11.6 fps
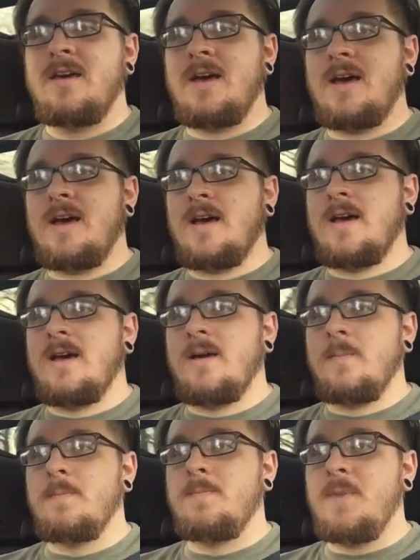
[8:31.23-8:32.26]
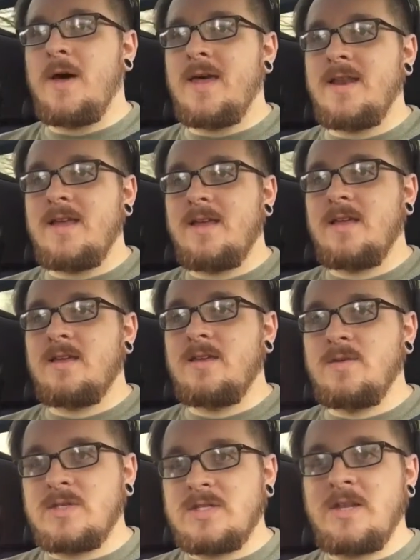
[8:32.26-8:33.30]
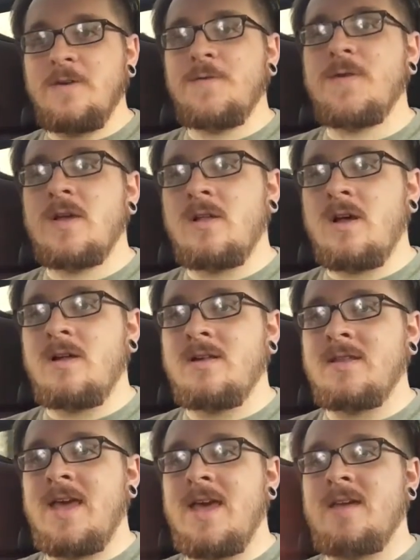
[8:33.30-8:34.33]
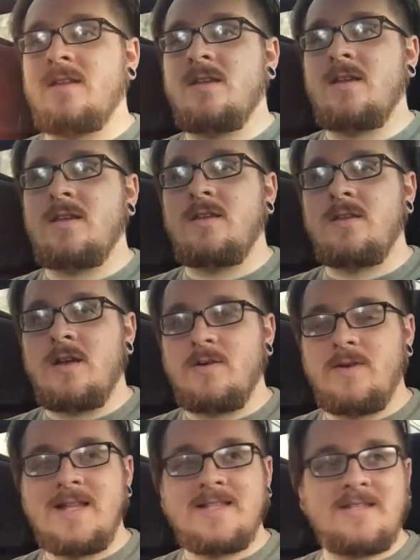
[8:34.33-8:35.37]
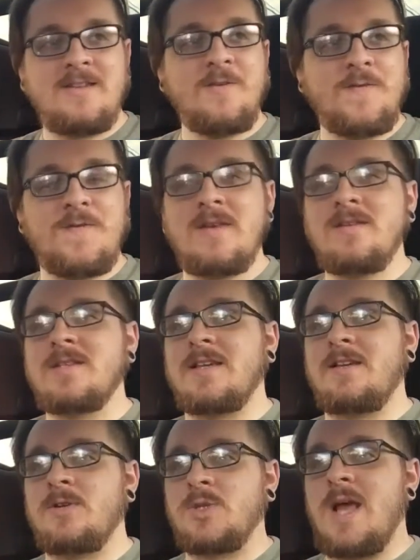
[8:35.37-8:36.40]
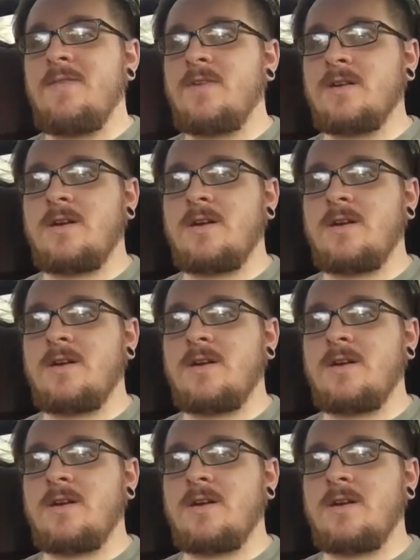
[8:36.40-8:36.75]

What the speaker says: but you still feel all that, you know, it still feels like you're driving a